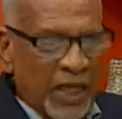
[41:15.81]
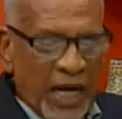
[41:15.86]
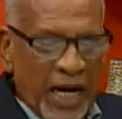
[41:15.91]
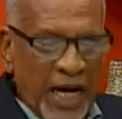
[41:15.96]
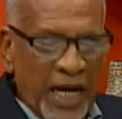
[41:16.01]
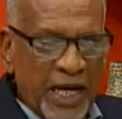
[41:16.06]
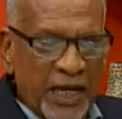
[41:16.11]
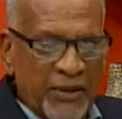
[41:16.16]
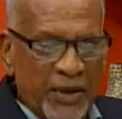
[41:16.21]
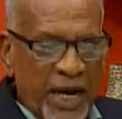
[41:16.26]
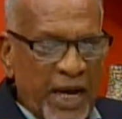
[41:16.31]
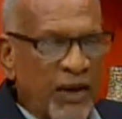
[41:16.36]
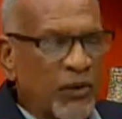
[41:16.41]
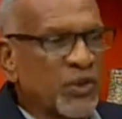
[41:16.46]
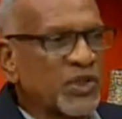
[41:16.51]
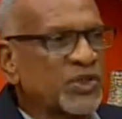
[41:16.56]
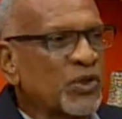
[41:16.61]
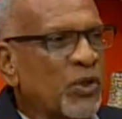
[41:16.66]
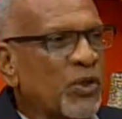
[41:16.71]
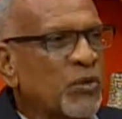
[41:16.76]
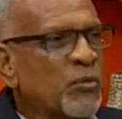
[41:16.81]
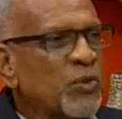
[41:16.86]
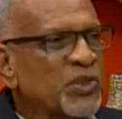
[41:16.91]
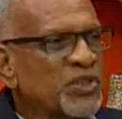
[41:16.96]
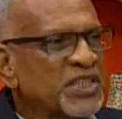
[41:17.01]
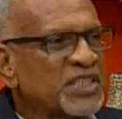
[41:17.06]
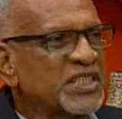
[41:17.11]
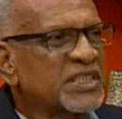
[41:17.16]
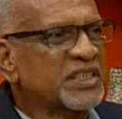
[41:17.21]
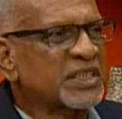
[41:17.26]
I was
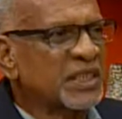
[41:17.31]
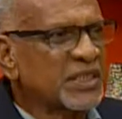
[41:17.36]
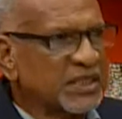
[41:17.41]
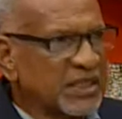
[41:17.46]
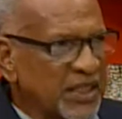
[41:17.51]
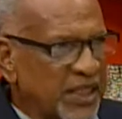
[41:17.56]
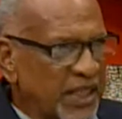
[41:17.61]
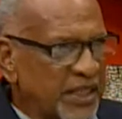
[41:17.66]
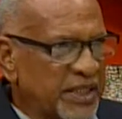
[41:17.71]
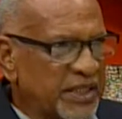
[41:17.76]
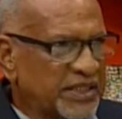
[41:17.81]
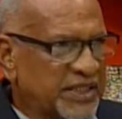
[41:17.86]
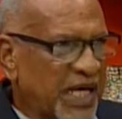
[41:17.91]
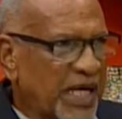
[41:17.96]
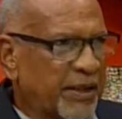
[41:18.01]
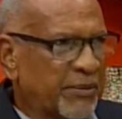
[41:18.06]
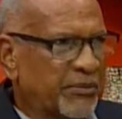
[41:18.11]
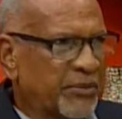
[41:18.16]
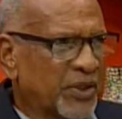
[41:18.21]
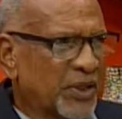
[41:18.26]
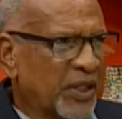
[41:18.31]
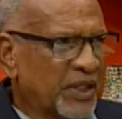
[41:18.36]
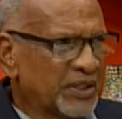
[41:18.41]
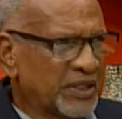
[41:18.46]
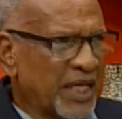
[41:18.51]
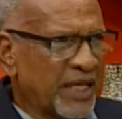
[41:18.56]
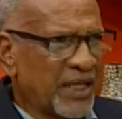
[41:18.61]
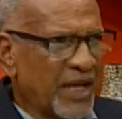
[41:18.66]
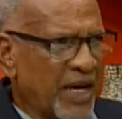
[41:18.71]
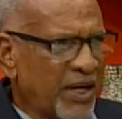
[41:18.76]
almost certain at the time, because
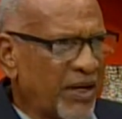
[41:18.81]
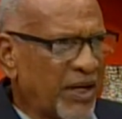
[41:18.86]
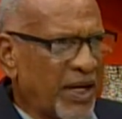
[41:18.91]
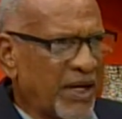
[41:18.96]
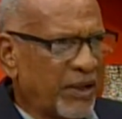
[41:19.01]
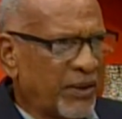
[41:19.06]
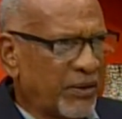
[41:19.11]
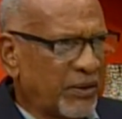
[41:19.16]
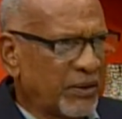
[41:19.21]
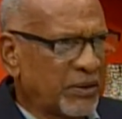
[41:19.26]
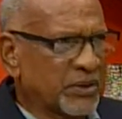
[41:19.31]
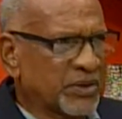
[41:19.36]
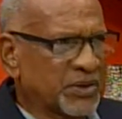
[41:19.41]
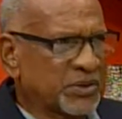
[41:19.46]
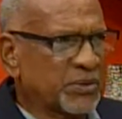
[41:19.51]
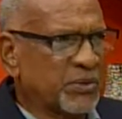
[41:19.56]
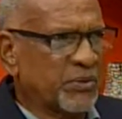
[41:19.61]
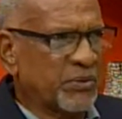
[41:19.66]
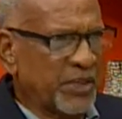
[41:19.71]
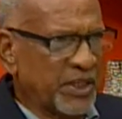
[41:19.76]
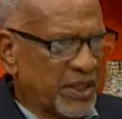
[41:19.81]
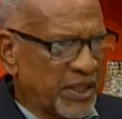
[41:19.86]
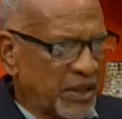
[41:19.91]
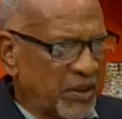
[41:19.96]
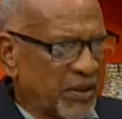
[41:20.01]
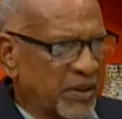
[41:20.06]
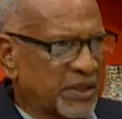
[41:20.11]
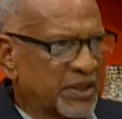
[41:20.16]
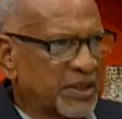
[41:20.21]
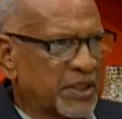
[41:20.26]
I used to read a
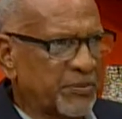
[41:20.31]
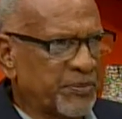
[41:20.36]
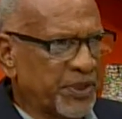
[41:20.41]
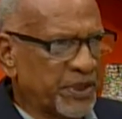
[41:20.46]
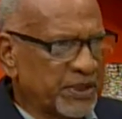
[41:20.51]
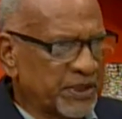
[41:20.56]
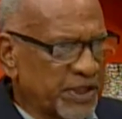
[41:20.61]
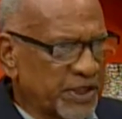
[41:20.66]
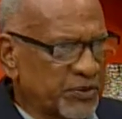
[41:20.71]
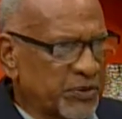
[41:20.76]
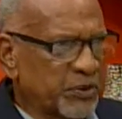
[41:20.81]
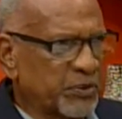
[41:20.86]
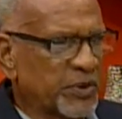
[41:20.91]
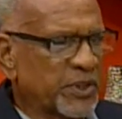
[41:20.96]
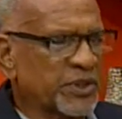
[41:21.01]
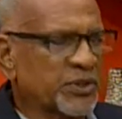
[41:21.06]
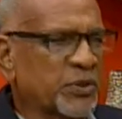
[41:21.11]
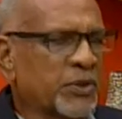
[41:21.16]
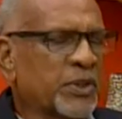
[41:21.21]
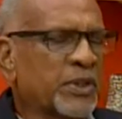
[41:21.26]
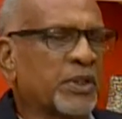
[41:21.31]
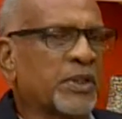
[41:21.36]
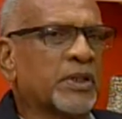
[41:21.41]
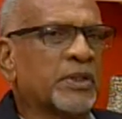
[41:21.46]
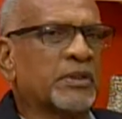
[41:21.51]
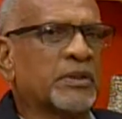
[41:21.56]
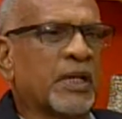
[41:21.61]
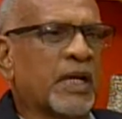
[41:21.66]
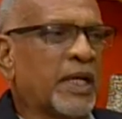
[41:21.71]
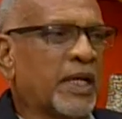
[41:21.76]
lot, keep in touch with what's going on.